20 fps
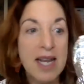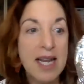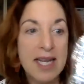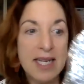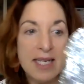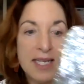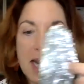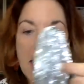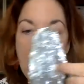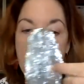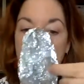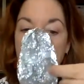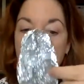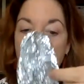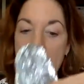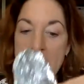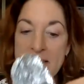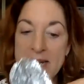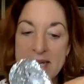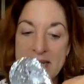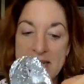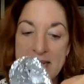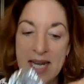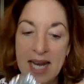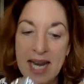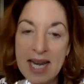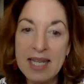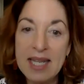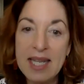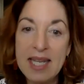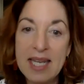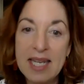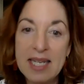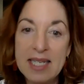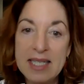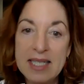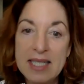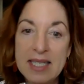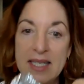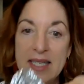It's not pointy like this.
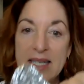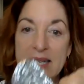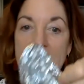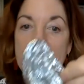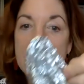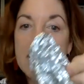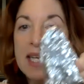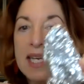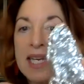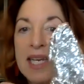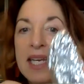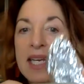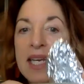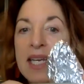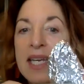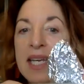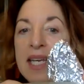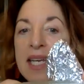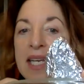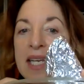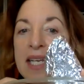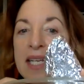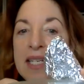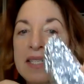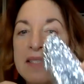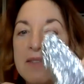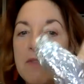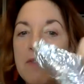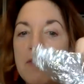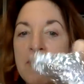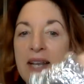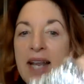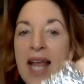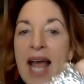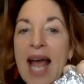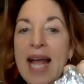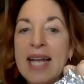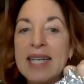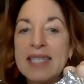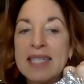It's
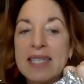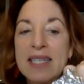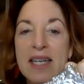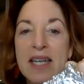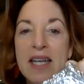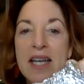flat.